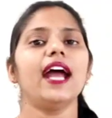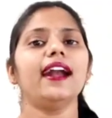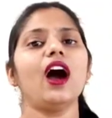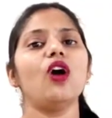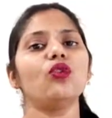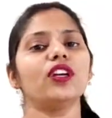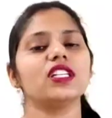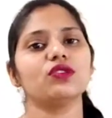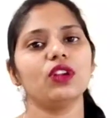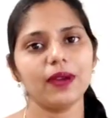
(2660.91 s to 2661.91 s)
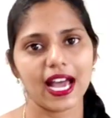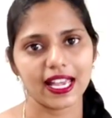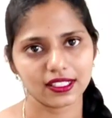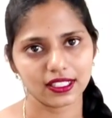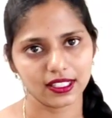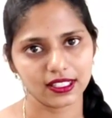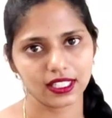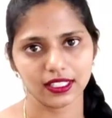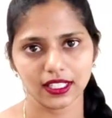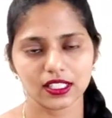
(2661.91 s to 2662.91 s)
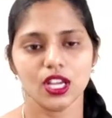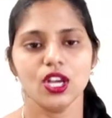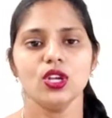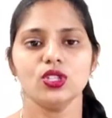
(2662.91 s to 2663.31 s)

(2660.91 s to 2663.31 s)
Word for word: and how questions will be asked in this ethics